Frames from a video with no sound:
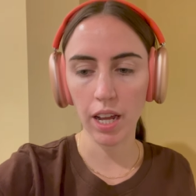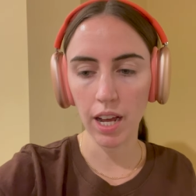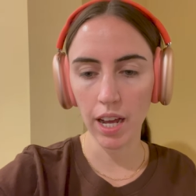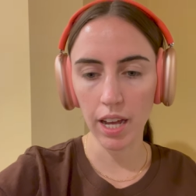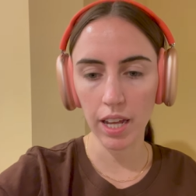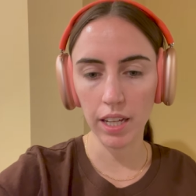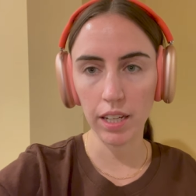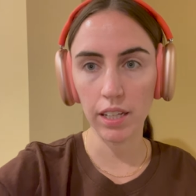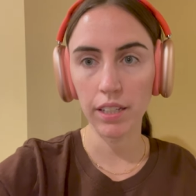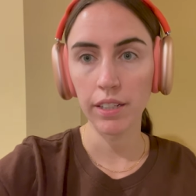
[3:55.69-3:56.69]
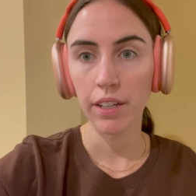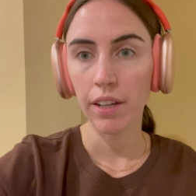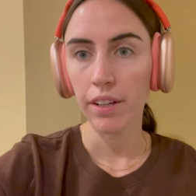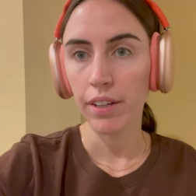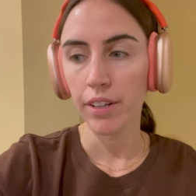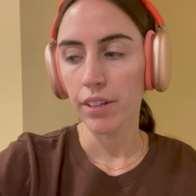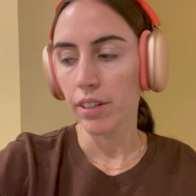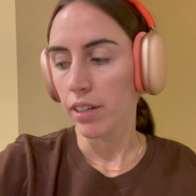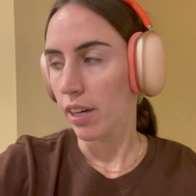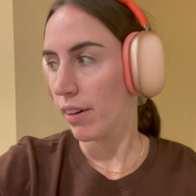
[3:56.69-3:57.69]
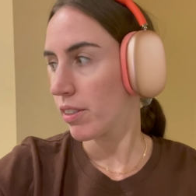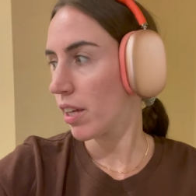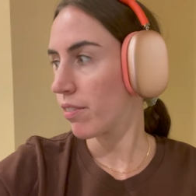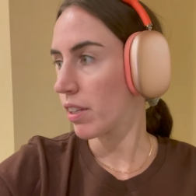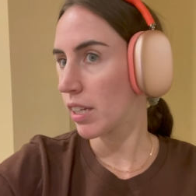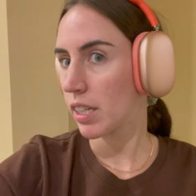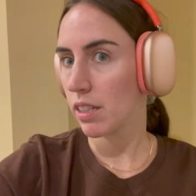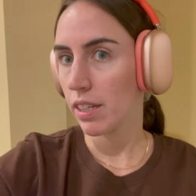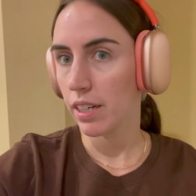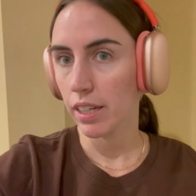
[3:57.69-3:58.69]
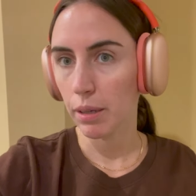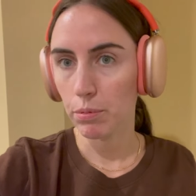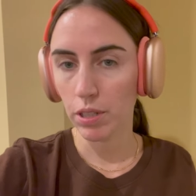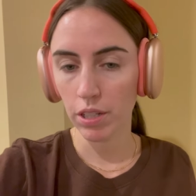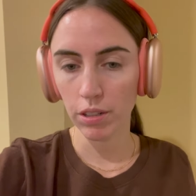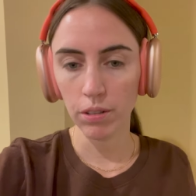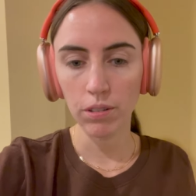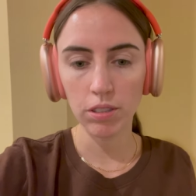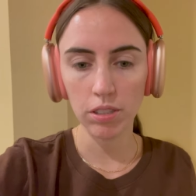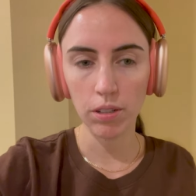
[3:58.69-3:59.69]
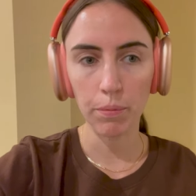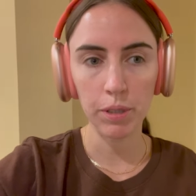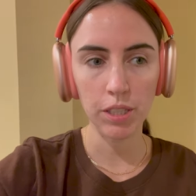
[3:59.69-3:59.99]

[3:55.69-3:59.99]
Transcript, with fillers: I have a lot of like cleaning up to do, so I'm gonna